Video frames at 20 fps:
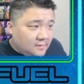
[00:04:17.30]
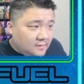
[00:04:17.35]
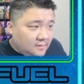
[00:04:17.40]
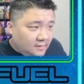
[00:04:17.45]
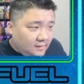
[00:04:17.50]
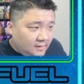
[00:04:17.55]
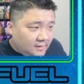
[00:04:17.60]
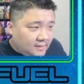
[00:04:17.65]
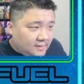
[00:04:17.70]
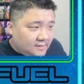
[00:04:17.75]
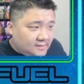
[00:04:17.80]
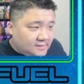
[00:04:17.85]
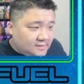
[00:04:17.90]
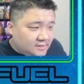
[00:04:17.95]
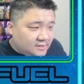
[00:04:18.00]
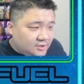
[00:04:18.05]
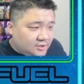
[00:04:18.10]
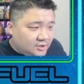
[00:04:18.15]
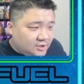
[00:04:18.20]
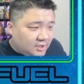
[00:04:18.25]
this is a
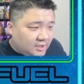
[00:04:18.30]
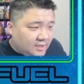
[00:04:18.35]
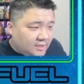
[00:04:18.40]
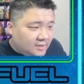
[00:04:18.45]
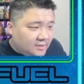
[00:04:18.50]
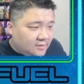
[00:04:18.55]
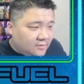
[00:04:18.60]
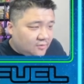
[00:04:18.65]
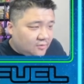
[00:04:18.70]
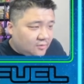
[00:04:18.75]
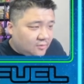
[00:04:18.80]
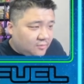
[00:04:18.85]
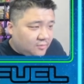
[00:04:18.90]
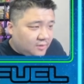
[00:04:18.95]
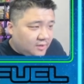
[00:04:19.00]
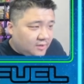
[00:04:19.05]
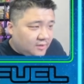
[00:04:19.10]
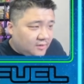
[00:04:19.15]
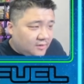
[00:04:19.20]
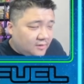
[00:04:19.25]
giant Core
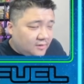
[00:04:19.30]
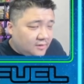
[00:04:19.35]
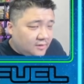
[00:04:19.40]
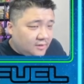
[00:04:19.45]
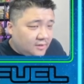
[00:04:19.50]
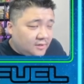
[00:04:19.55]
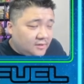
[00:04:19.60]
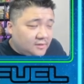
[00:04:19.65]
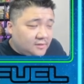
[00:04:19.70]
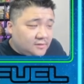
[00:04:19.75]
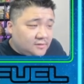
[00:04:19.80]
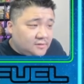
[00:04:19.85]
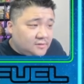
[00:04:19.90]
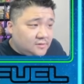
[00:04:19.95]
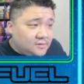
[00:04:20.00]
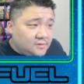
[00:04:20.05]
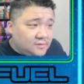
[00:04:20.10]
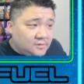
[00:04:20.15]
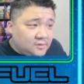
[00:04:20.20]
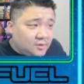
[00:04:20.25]
Breaker. Going to
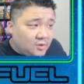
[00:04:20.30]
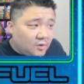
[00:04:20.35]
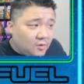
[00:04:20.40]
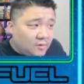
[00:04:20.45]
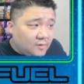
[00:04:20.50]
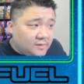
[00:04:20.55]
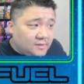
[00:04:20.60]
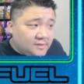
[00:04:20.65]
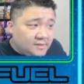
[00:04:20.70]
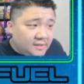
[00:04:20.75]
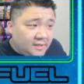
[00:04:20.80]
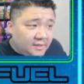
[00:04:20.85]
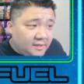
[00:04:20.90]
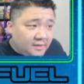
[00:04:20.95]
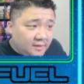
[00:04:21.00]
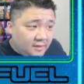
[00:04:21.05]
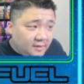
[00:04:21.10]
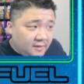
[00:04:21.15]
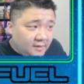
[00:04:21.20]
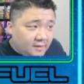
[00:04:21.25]
throw on Sync.
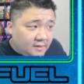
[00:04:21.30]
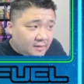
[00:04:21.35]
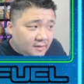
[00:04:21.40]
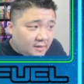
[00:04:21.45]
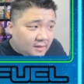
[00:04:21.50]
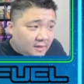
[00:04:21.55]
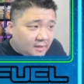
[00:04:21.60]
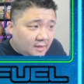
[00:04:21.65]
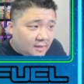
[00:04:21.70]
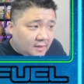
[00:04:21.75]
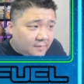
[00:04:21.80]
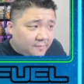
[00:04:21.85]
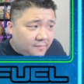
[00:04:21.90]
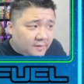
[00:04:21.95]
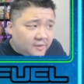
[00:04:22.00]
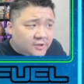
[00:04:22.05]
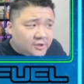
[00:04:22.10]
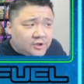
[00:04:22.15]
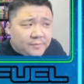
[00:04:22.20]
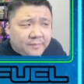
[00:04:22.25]
Um,
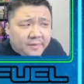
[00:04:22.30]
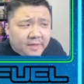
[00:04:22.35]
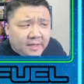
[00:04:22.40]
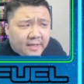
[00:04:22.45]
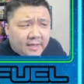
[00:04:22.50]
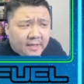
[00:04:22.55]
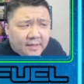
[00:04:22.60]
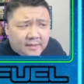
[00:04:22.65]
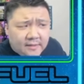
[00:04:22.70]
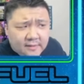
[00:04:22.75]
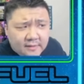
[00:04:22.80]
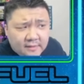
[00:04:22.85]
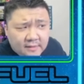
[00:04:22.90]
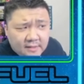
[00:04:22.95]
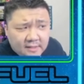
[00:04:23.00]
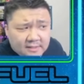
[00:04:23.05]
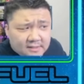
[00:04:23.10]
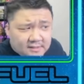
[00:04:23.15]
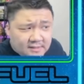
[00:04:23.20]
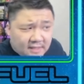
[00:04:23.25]
they should be at
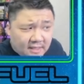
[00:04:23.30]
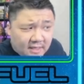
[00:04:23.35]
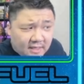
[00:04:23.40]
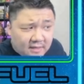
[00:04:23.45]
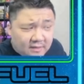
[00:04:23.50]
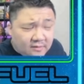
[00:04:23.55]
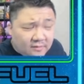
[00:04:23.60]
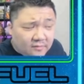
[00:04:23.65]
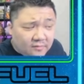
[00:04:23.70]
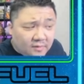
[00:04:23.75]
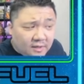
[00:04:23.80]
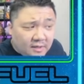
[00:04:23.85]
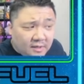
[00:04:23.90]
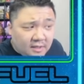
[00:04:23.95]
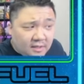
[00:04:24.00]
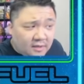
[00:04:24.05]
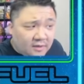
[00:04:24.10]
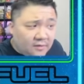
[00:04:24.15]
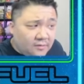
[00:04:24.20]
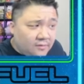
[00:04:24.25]
like 10 right
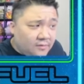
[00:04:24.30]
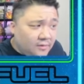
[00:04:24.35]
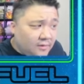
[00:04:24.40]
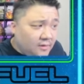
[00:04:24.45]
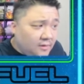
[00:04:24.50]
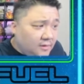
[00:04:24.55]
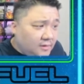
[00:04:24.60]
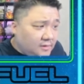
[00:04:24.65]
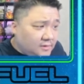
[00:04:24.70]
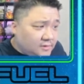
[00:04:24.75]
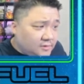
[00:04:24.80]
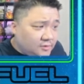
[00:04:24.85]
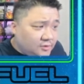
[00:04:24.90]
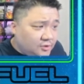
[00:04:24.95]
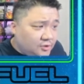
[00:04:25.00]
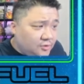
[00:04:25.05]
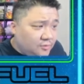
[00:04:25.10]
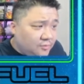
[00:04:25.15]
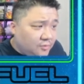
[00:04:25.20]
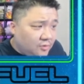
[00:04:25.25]
now, so
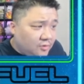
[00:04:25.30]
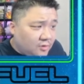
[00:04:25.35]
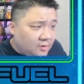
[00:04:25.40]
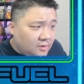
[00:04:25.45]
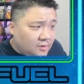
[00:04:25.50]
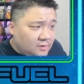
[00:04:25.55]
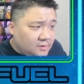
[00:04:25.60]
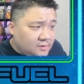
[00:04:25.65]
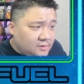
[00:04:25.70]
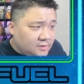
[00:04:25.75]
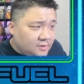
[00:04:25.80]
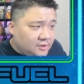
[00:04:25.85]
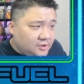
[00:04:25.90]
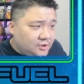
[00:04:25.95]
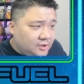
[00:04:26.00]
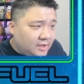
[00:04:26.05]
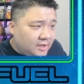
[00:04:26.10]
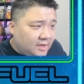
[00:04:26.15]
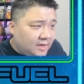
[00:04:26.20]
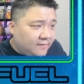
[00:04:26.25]
two more. So they
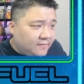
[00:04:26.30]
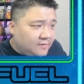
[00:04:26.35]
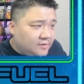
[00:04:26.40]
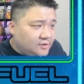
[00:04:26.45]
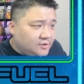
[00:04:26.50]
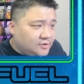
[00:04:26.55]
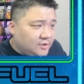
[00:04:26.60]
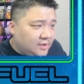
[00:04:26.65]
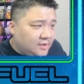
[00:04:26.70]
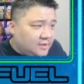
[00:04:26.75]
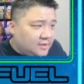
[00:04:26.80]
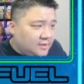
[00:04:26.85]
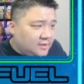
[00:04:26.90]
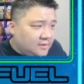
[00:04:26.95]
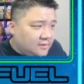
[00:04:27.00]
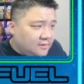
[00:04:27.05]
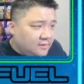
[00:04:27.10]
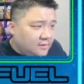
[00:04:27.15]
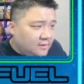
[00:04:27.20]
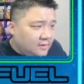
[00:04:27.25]
should get after this Dragon
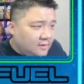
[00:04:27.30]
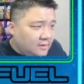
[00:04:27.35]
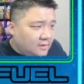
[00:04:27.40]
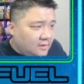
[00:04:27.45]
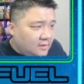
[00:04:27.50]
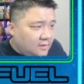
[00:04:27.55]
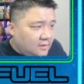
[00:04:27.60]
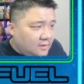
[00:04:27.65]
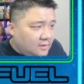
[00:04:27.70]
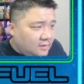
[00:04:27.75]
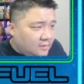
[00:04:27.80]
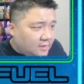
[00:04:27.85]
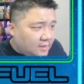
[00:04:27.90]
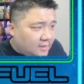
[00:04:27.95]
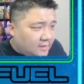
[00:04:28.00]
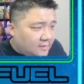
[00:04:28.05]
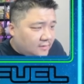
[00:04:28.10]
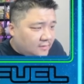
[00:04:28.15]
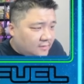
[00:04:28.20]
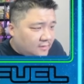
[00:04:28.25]
Tail. Okay,
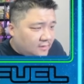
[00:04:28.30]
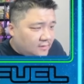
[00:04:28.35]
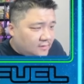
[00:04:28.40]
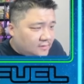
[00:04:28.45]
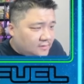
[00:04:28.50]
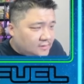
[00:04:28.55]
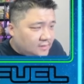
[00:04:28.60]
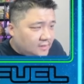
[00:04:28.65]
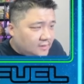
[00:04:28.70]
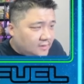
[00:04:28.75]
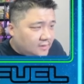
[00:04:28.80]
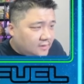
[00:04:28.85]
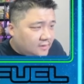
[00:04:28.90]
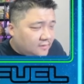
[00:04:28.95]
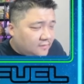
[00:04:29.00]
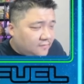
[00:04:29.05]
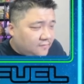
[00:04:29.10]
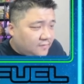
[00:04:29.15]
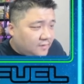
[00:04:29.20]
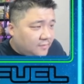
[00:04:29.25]
they looks like they're
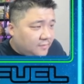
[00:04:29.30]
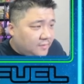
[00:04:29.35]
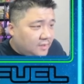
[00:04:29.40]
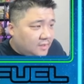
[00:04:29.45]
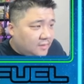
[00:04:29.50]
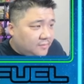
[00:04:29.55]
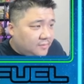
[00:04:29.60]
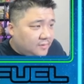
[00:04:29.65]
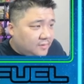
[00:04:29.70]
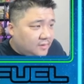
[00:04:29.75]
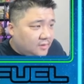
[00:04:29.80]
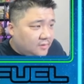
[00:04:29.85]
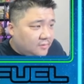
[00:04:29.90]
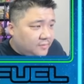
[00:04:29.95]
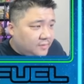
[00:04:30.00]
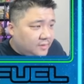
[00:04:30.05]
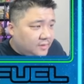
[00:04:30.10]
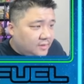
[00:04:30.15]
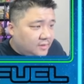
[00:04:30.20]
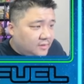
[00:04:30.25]
farming up a little
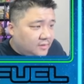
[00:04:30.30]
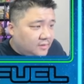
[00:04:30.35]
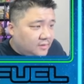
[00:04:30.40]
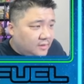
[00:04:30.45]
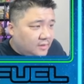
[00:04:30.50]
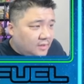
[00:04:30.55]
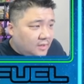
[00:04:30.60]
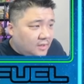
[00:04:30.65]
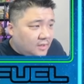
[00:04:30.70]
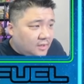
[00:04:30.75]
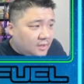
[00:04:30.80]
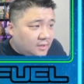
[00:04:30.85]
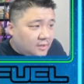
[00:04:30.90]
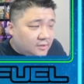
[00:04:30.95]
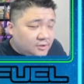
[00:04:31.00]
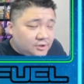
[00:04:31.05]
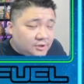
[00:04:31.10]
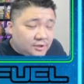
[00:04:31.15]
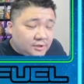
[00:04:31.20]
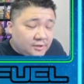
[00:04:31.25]
bit here. Going to
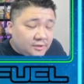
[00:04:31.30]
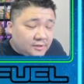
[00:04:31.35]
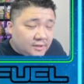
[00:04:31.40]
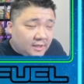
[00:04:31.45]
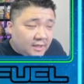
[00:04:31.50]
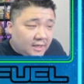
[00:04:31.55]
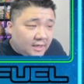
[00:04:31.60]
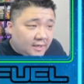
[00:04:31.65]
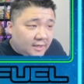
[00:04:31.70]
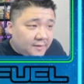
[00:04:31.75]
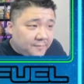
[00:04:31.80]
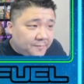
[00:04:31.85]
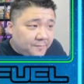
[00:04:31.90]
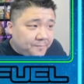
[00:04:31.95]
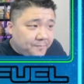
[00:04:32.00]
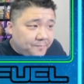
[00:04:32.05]
shield again.